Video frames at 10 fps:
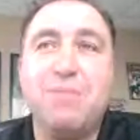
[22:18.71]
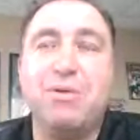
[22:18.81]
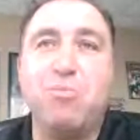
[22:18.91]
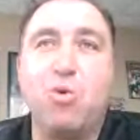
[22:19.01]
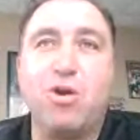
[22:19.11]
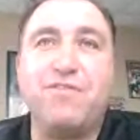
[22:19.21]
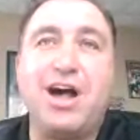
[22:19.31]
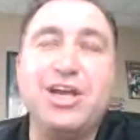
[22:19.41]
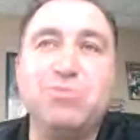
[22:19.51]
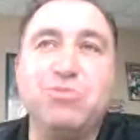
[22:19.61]
But more
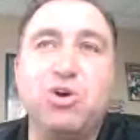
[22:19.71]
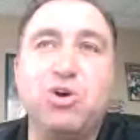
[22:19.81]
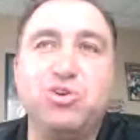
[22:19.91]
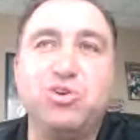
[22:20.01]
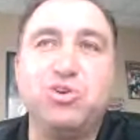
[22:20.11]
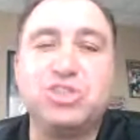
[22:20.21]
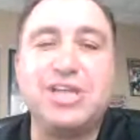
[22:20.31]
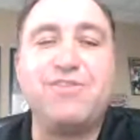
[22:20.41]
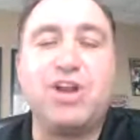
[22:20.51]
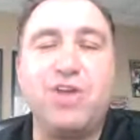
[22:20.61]
volume goes through those
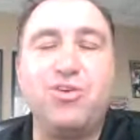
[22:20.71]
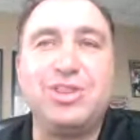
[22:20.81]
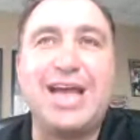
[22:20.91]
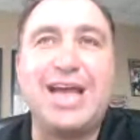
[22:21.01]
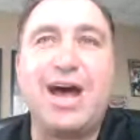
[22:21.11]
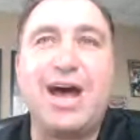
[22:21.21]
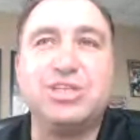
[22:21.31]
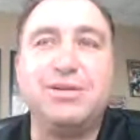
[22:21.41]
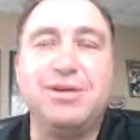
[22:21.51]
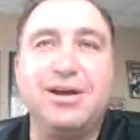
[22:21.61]

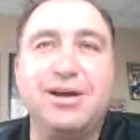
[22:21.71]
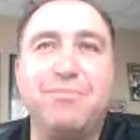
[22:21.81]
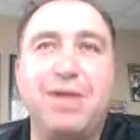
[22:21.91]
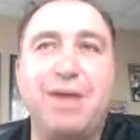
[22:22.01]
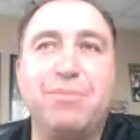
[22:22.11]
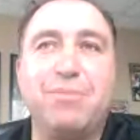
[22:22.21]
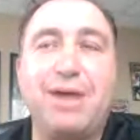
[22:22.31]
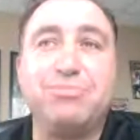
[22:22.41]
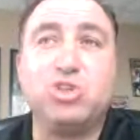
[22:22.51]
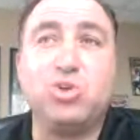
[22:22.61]
700,000 mom and
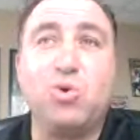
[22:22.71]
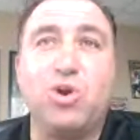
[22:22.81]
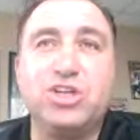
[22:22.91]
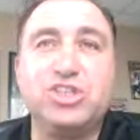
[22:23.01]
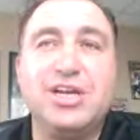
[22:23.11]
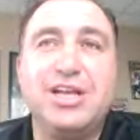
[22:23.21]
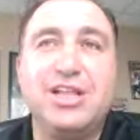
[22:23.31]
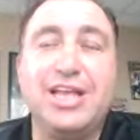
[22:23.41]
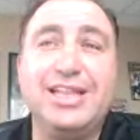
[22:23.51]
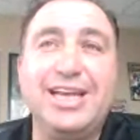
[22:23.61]
pop stores
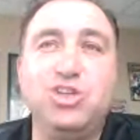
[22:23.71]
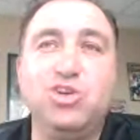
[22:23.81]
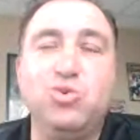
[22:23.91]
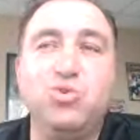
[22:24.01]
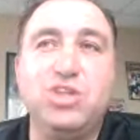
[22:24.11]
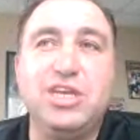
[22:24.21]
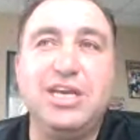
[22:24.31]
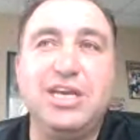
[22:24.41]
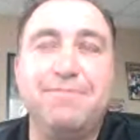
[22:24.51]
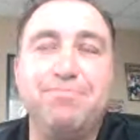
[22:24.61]
than they do
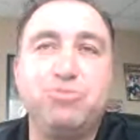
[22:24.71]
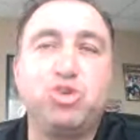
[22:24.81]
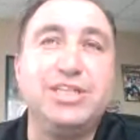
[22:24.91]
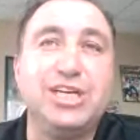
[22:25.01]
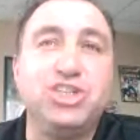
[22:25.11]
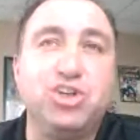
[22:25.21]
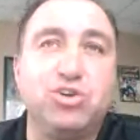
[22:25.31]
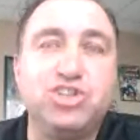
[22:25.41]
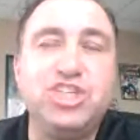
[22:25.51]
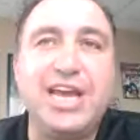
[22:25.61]
the
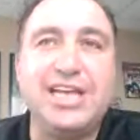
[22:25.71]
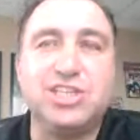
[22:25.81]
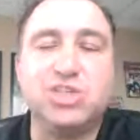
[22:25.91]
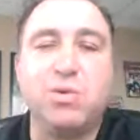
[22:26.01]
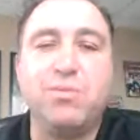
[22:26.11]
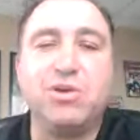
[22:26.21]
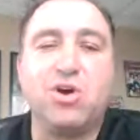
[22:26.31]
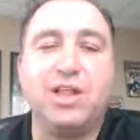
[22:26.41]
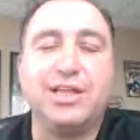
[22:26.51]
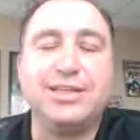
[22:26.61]
traditional chains, as we would
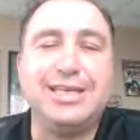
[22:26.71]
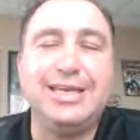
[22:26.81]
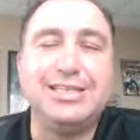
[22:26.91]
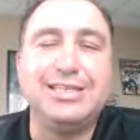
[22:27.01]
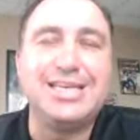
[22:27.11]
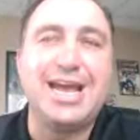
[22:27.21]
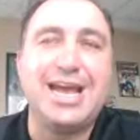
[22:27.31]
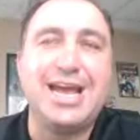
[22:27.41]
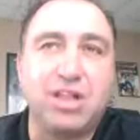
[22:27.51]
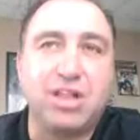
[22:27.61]
call it, the
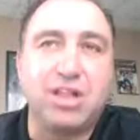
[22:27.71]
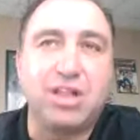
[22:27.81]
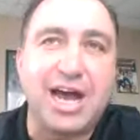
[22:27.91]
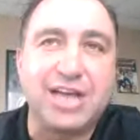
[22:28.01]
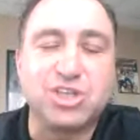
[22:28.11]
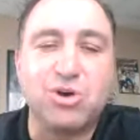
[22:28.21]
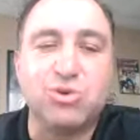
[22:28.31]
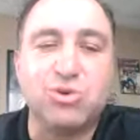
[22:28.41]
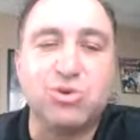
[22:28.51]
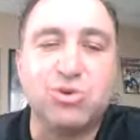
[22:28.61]
Sam's Club, the
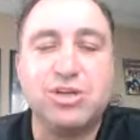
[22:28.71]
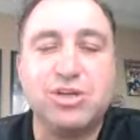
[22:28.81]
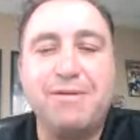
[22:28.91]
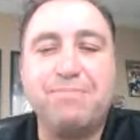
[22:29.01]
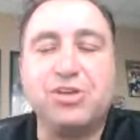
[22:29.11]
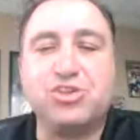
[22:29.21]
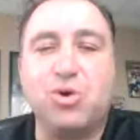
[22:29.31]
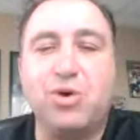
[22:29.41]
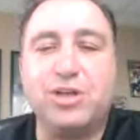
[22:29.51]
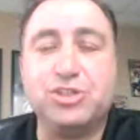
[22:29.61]
Costco's, so on.